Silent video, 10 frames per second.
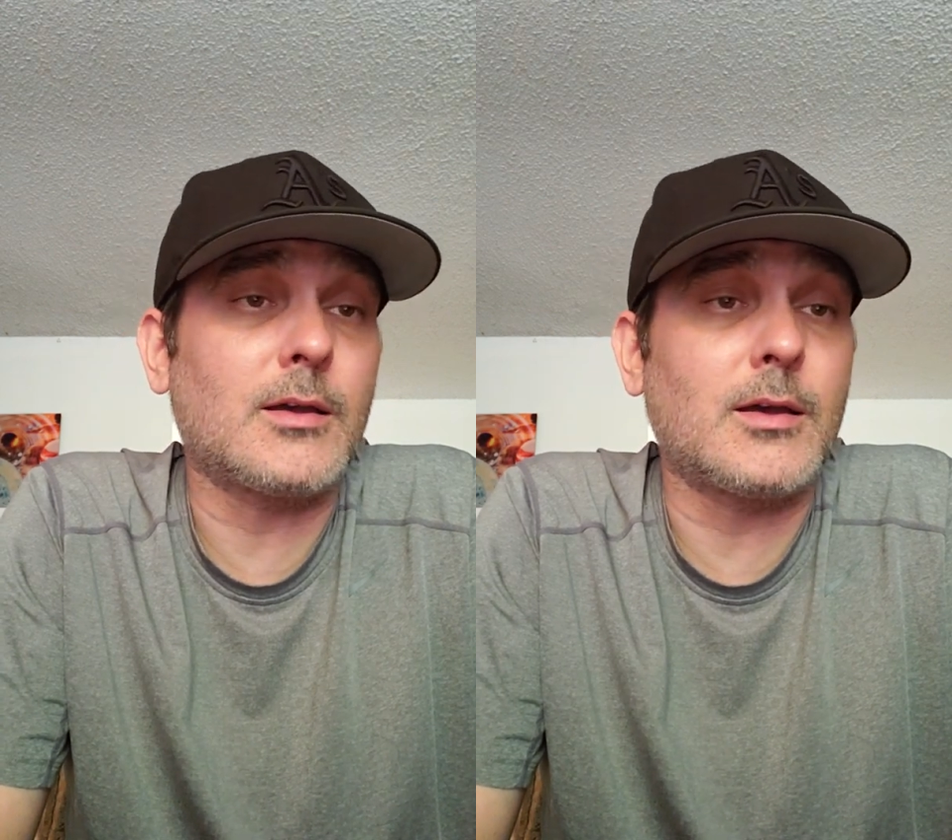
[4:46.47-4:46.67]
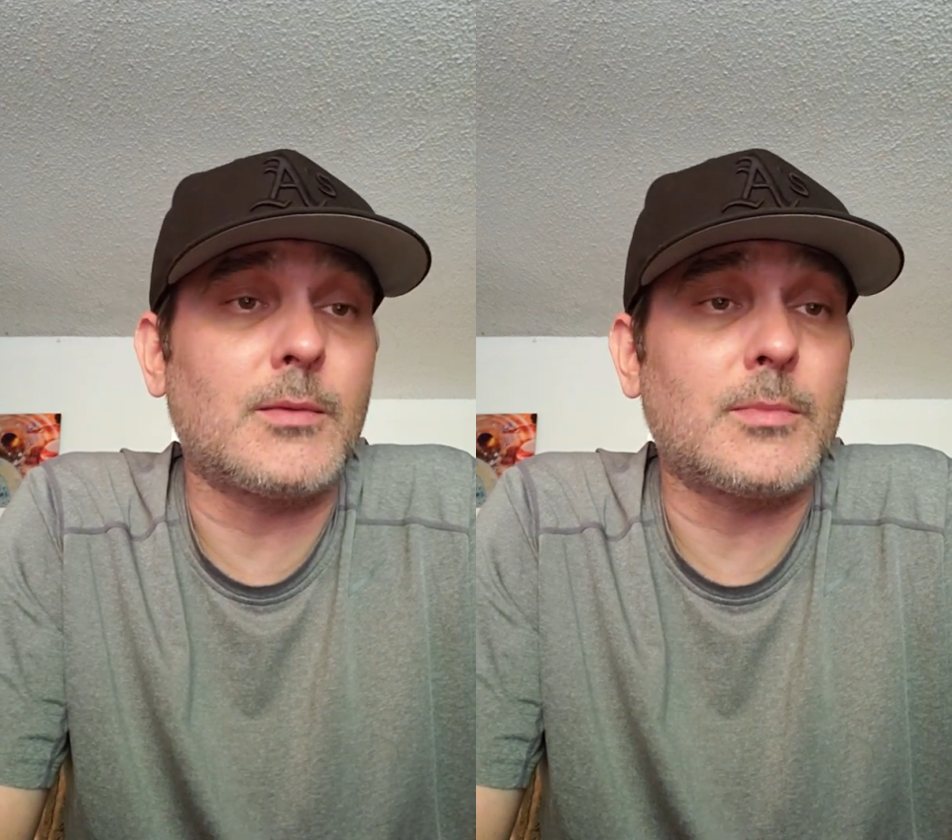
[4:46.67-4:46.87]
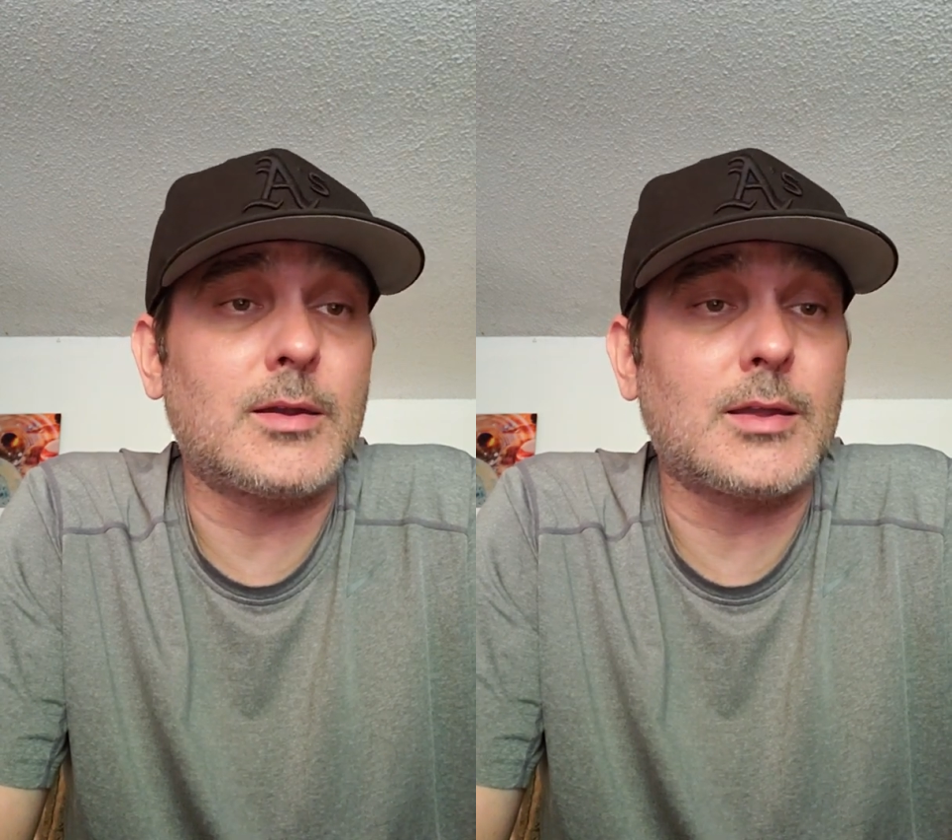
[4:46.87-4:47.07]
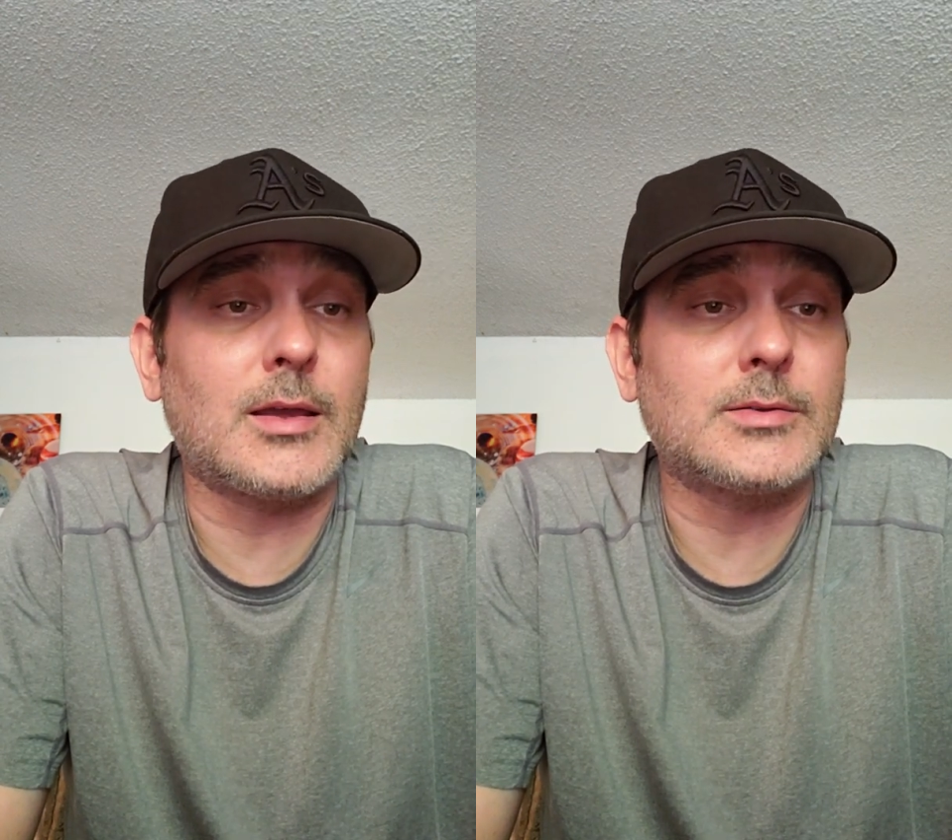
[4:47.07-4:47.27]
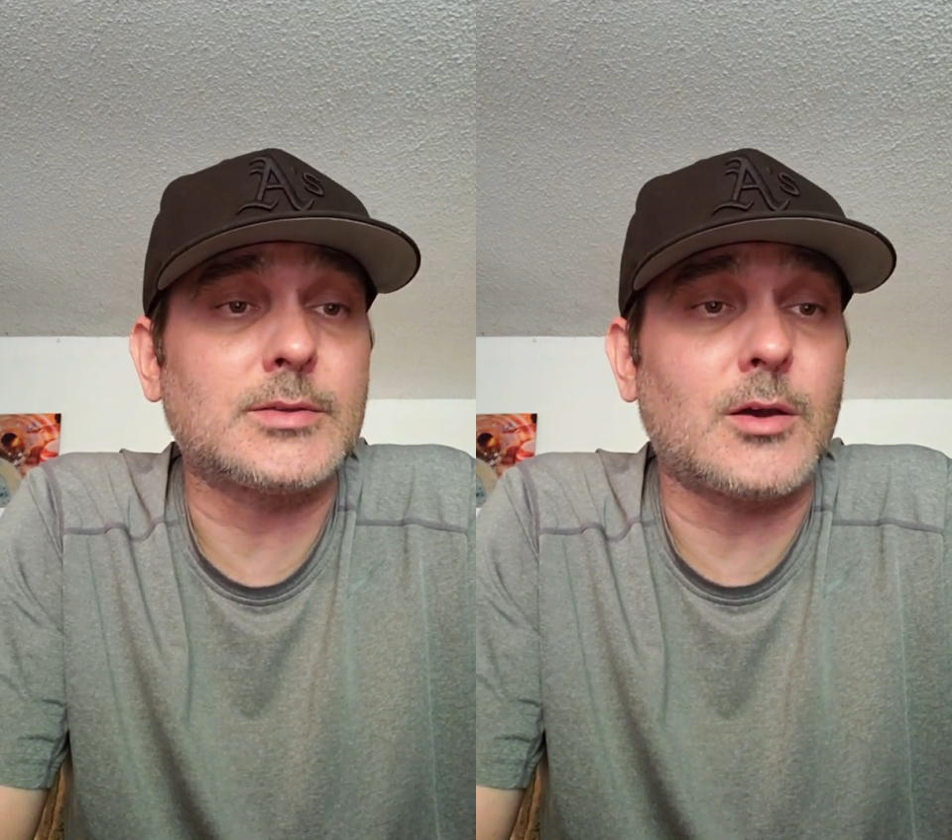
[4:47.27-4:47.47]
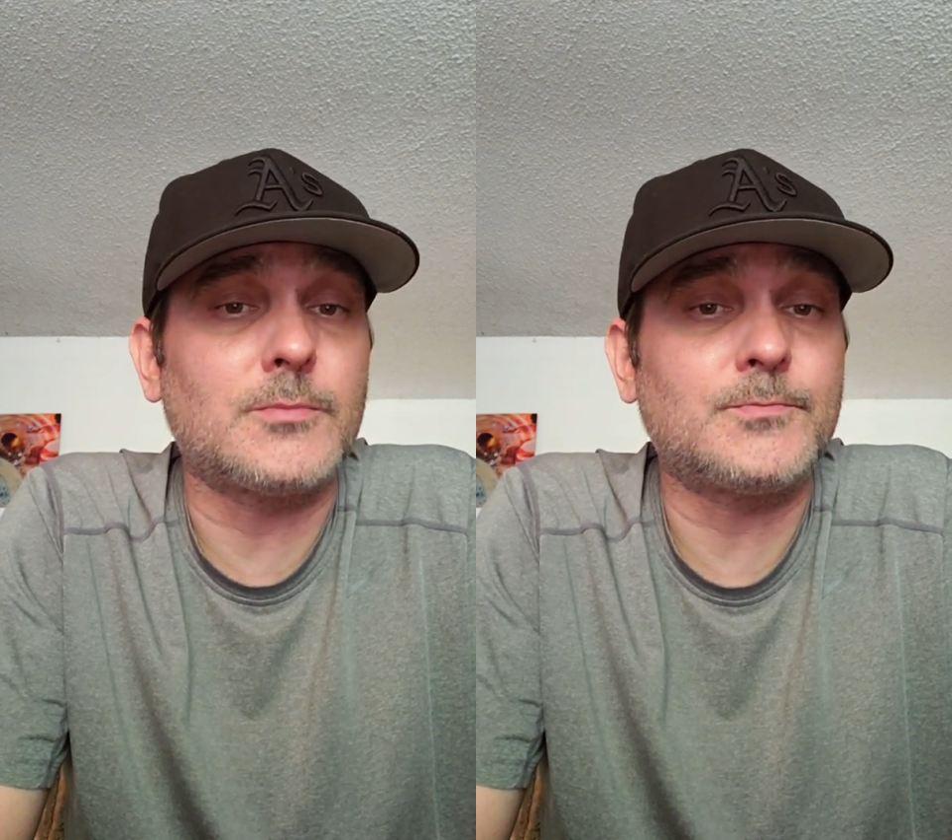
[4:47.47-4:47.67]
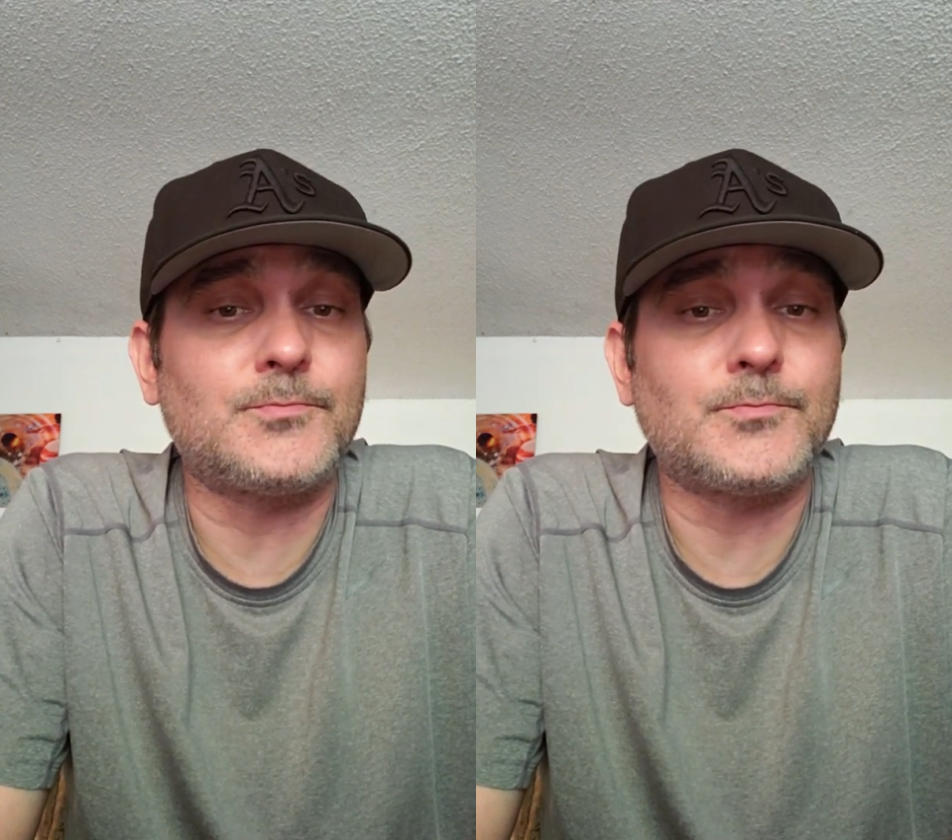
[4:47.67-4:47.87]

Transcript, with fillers: uh, Monday, so